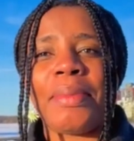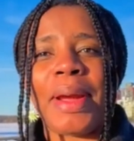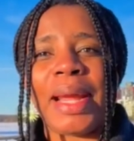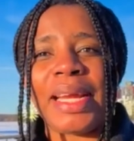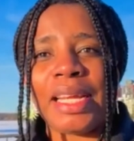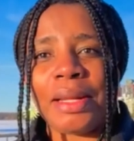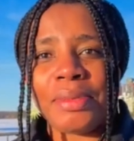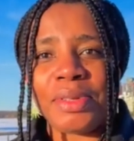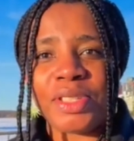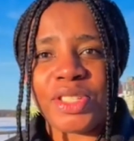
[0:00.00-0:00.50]

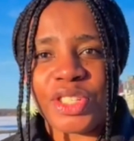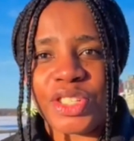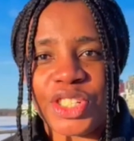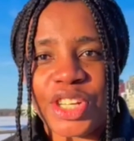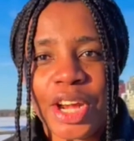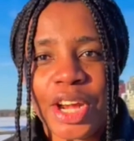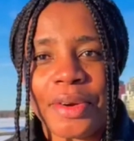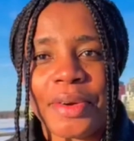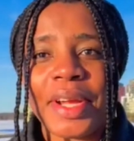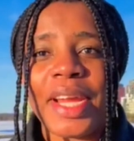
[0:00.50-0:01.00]
My name is
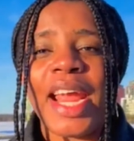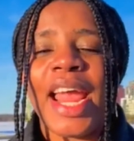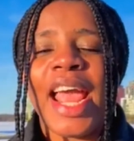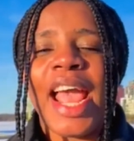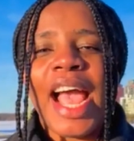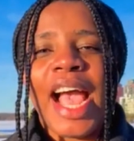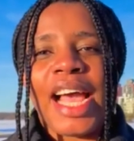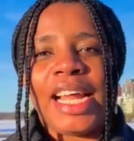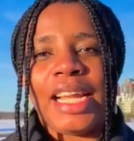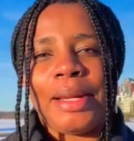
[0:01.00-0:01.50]
Cherry
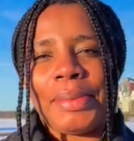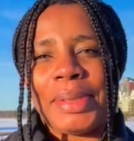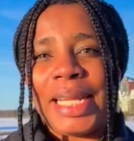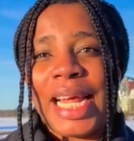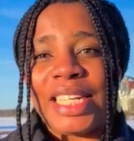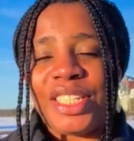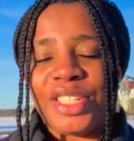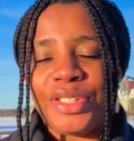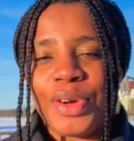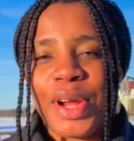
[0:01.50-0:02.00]
and I'm a
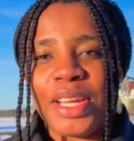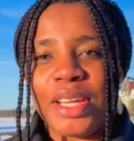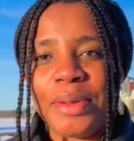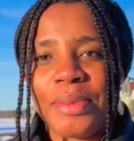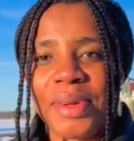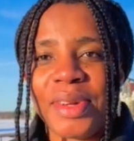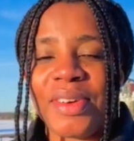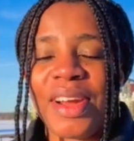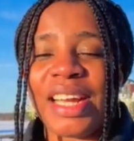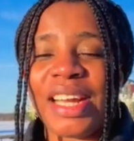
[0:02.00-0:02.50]
Nigerian
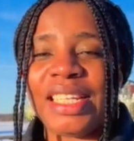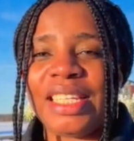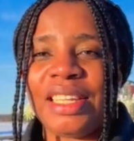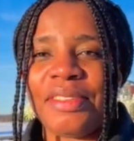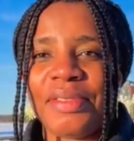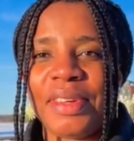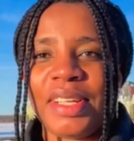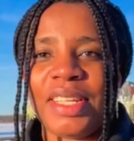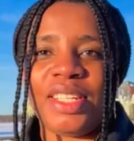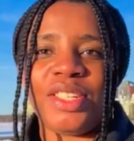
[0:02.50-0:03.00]
immigrant
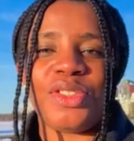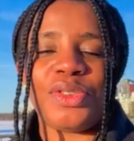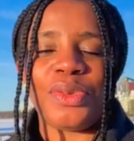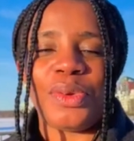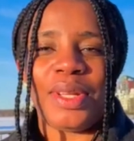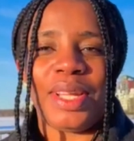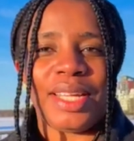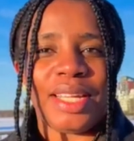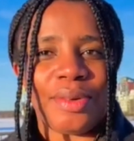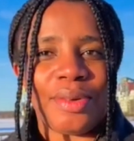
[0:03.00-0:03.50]
living in
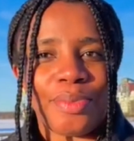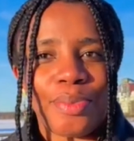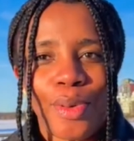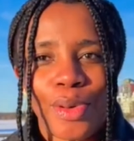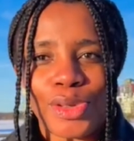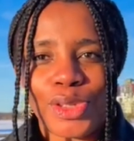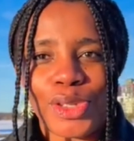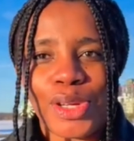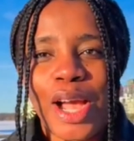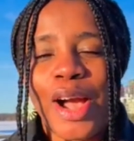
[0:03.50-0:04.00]
Sweden and
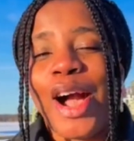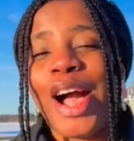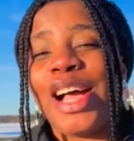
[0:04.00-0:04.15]
Portugal.